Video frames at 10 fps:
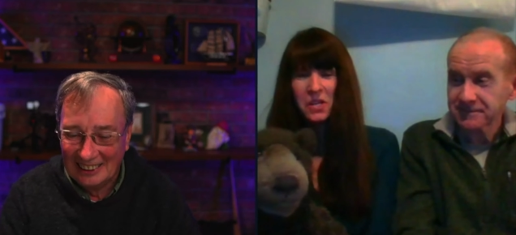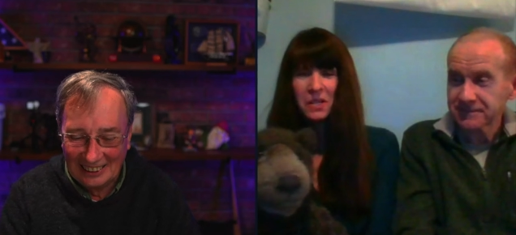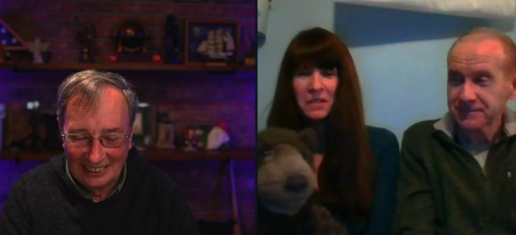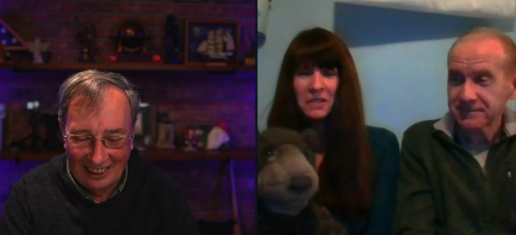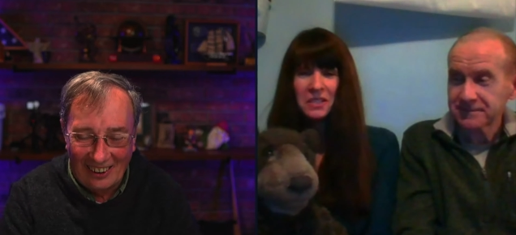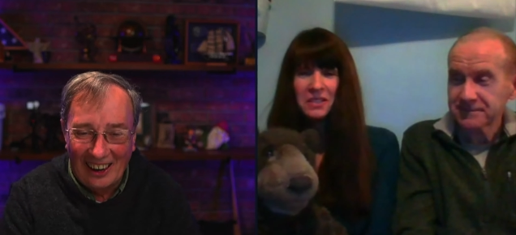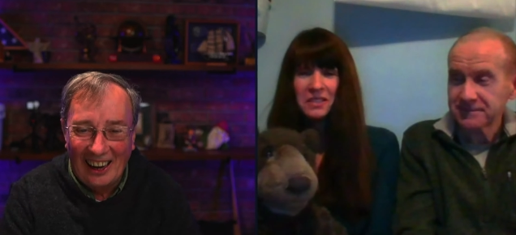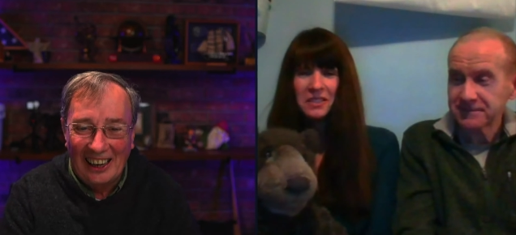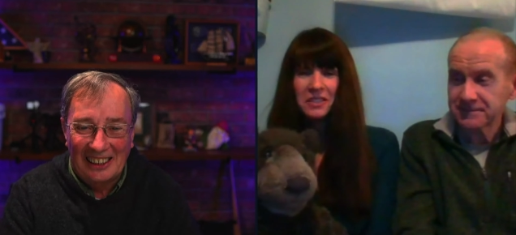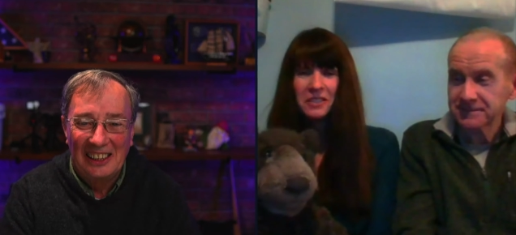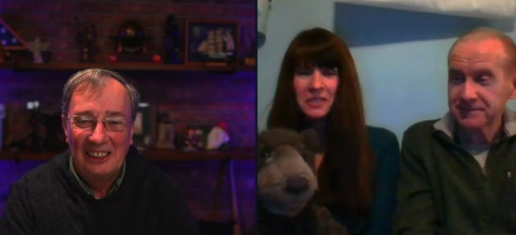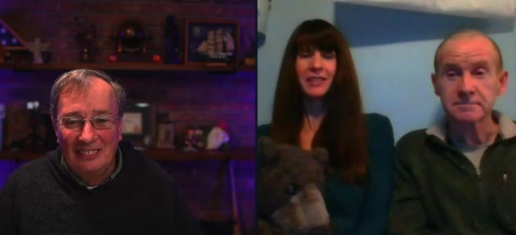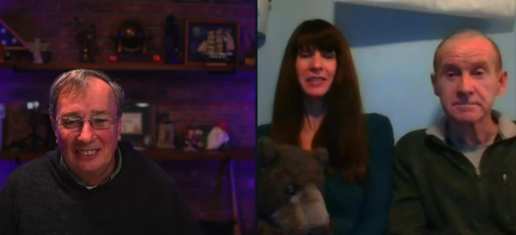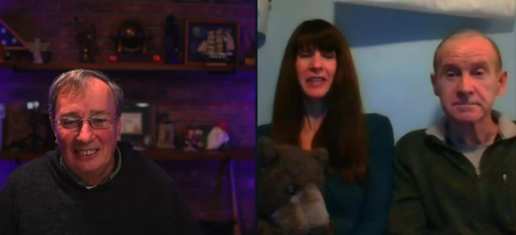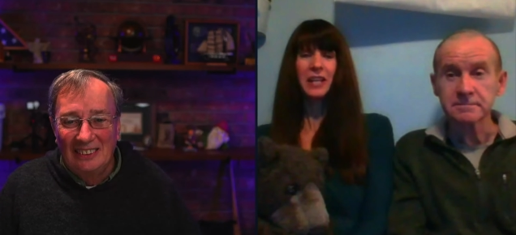Speaker 1: All right.
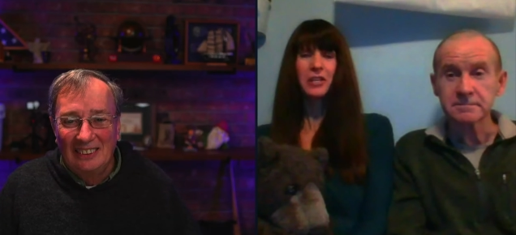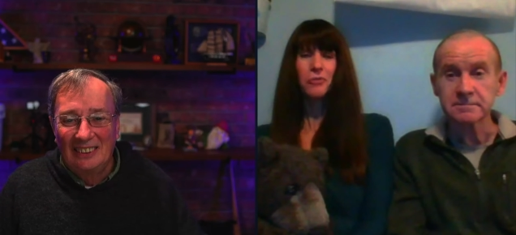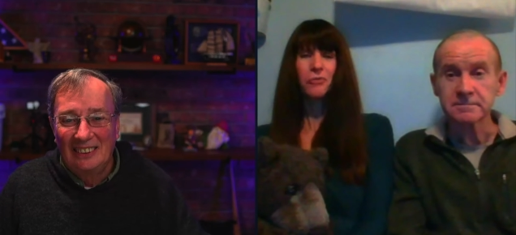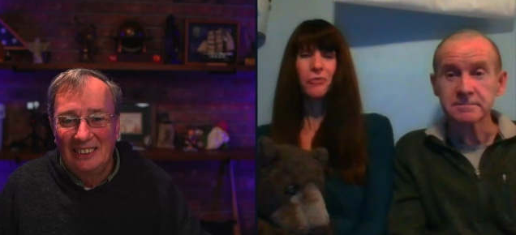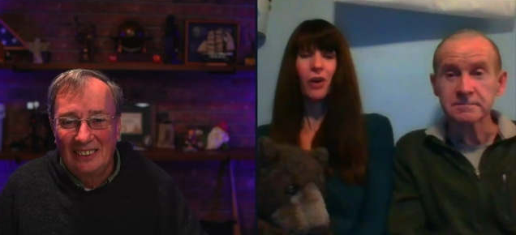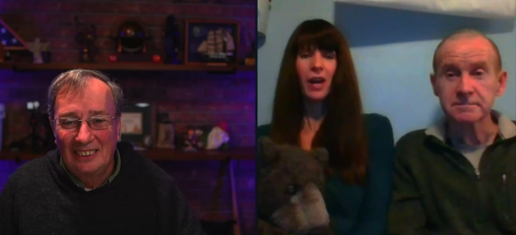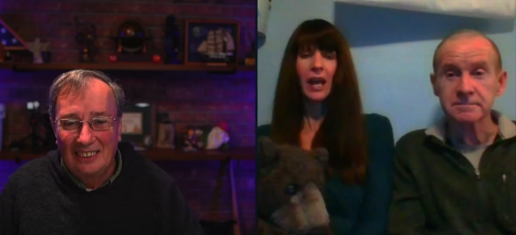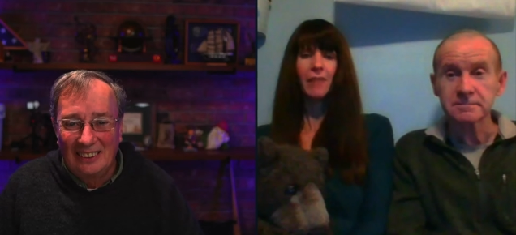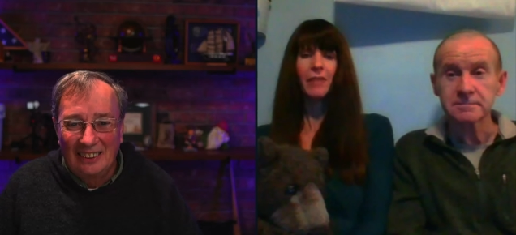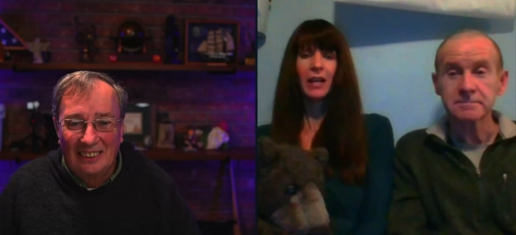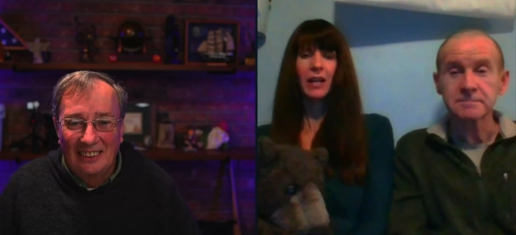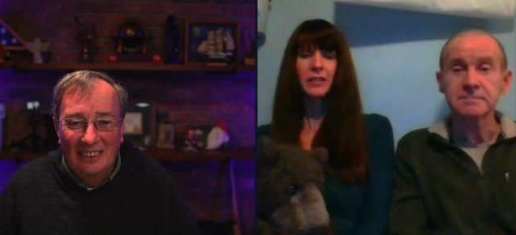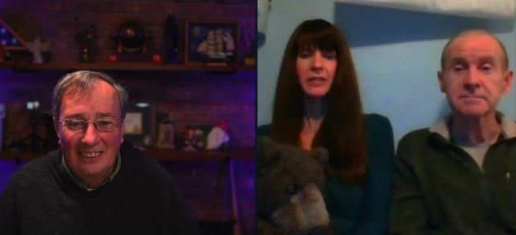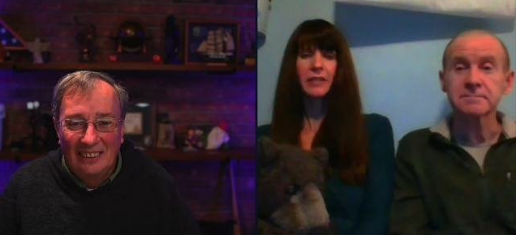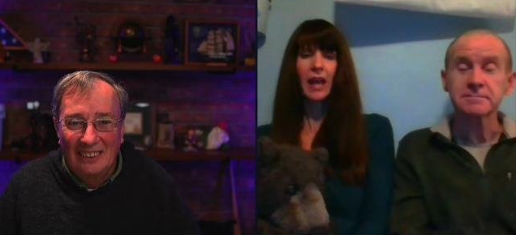
Speaker 2: Thank you for having us.
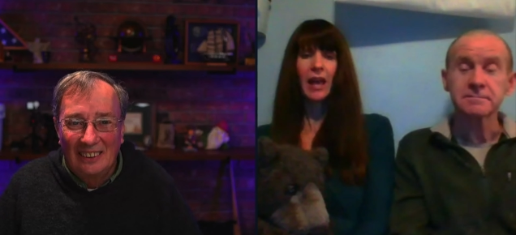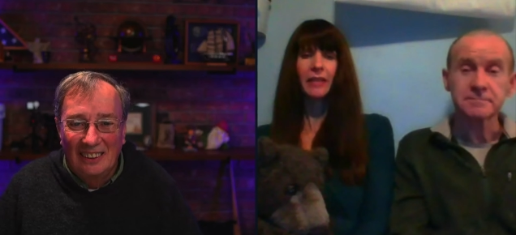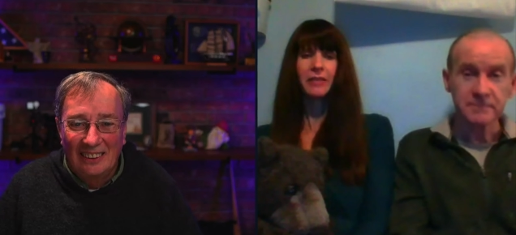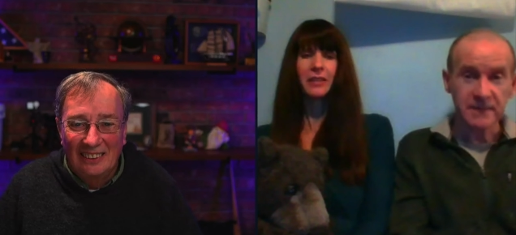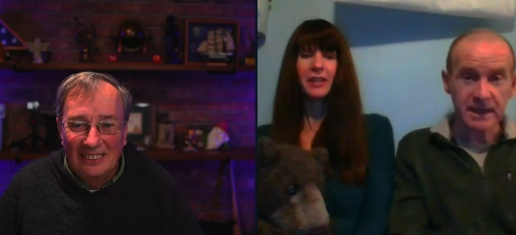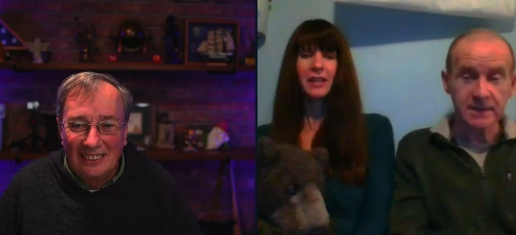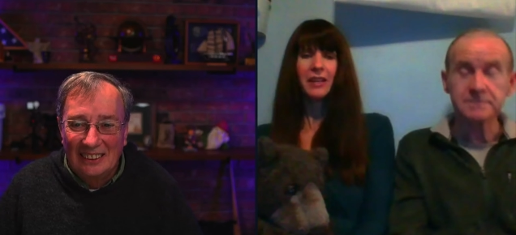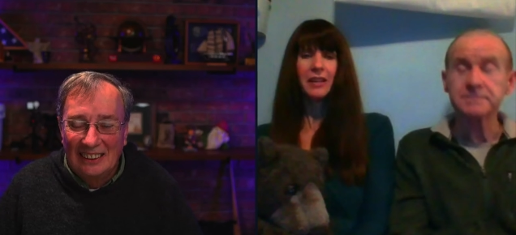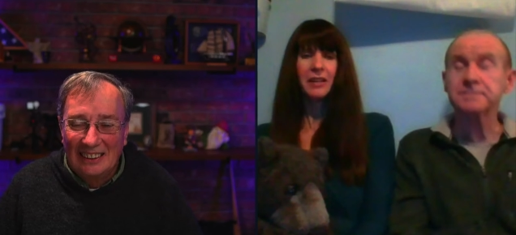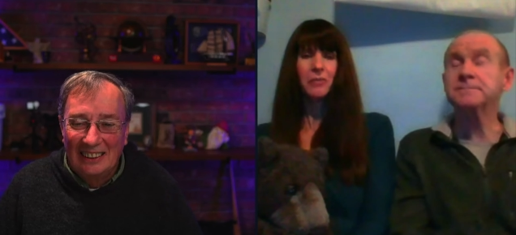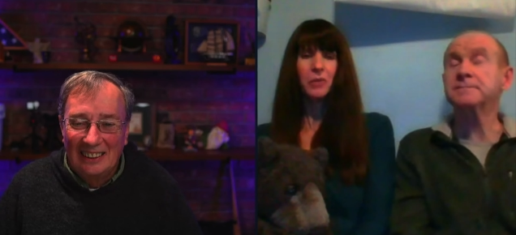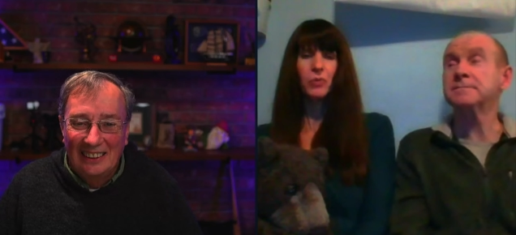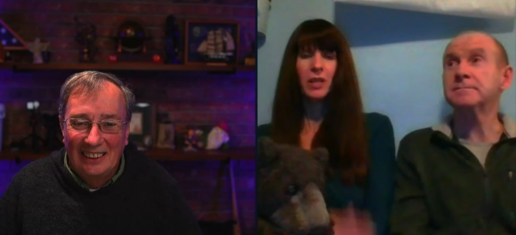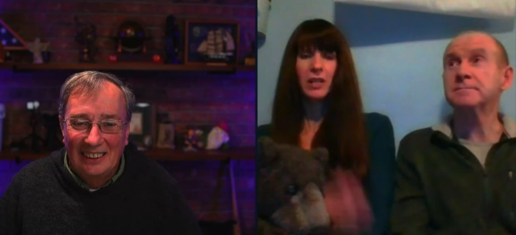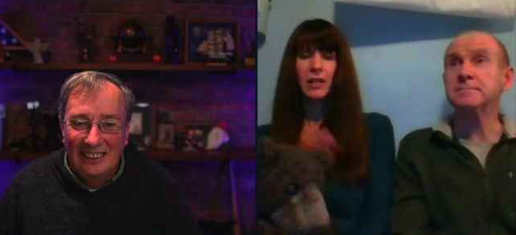And yeah, we
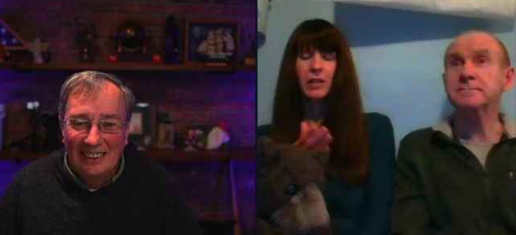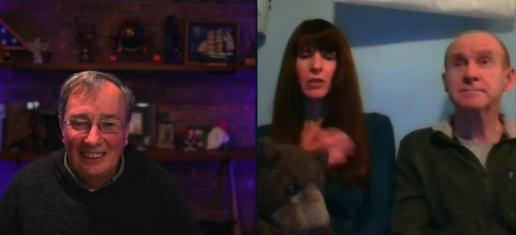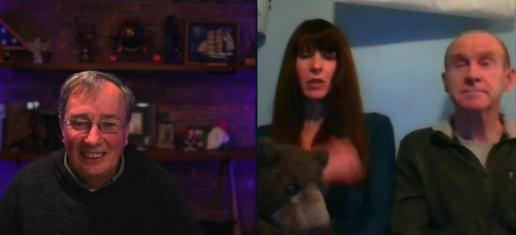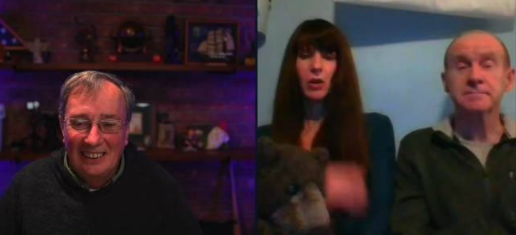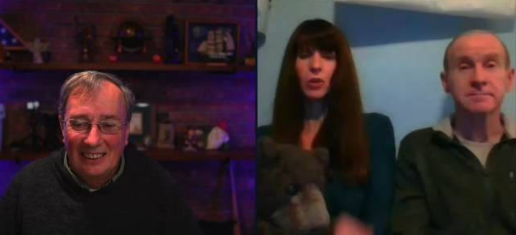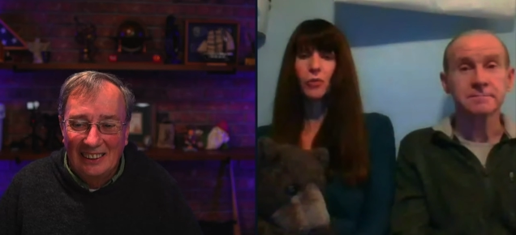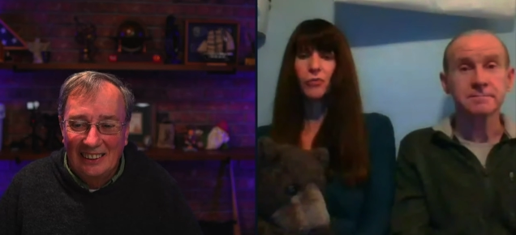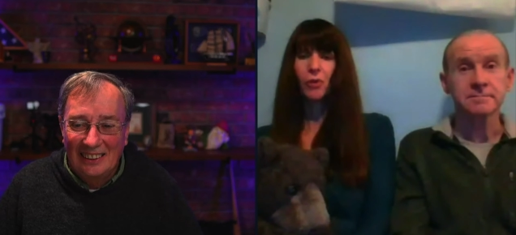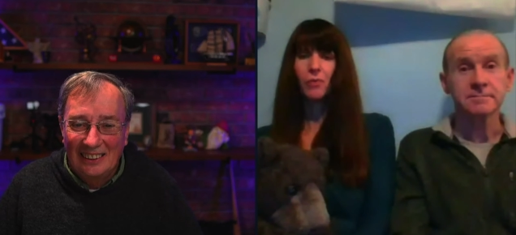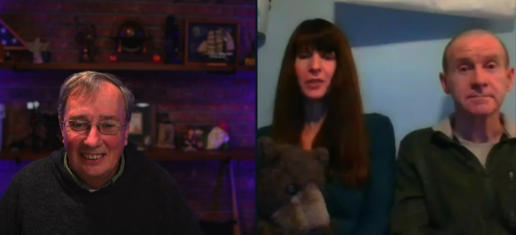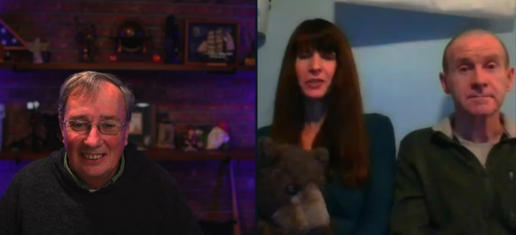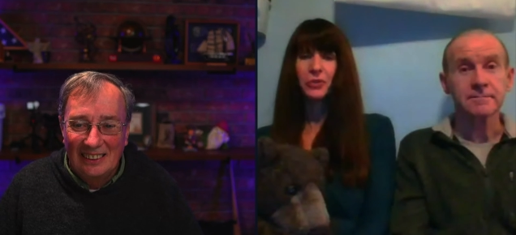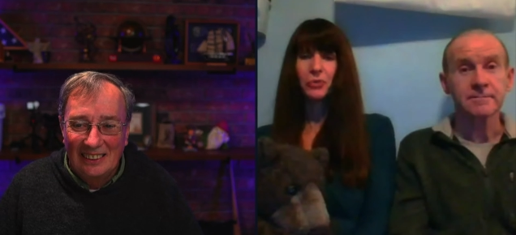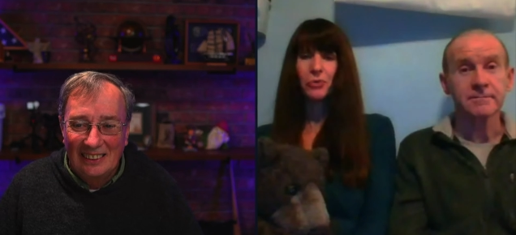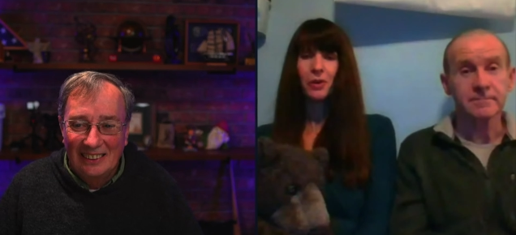really, you know, look forward
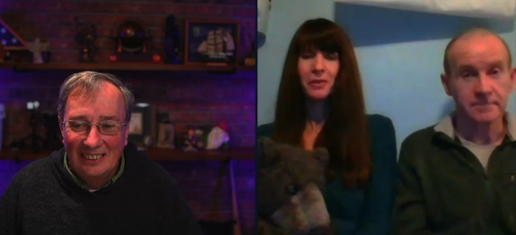to